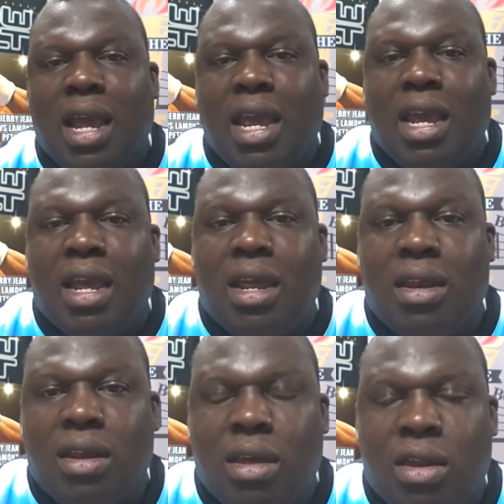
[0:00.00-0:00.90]

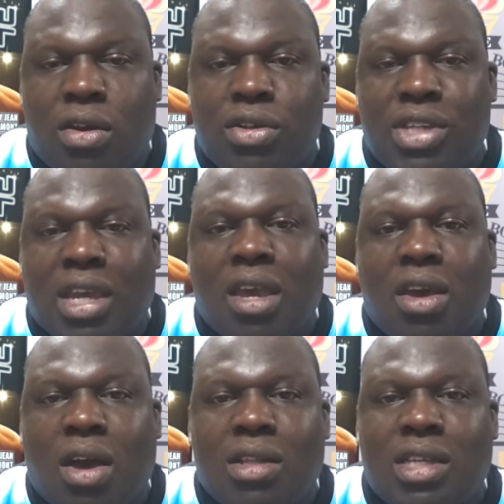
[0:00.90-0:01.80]
And in our second
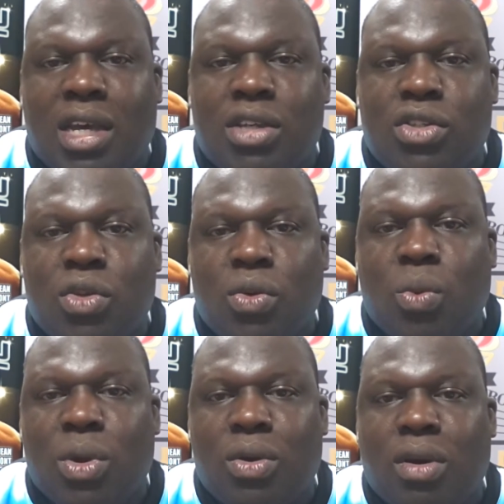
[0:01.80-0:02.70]
contest, who the
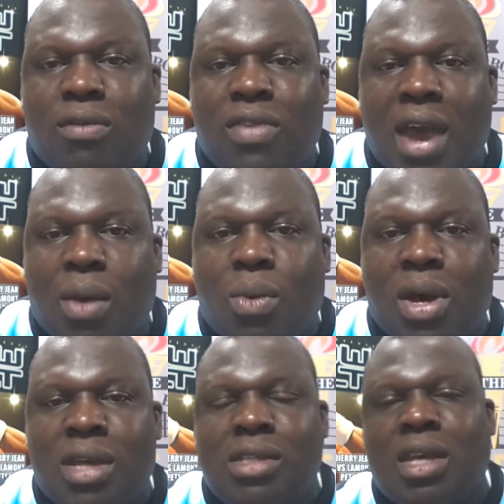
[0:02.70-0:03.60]
winner of that
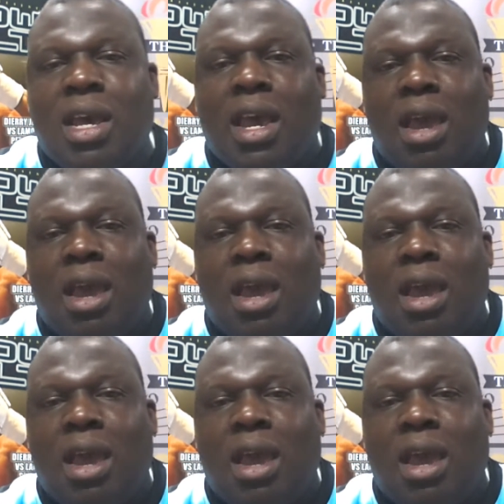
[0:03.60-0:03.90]
was.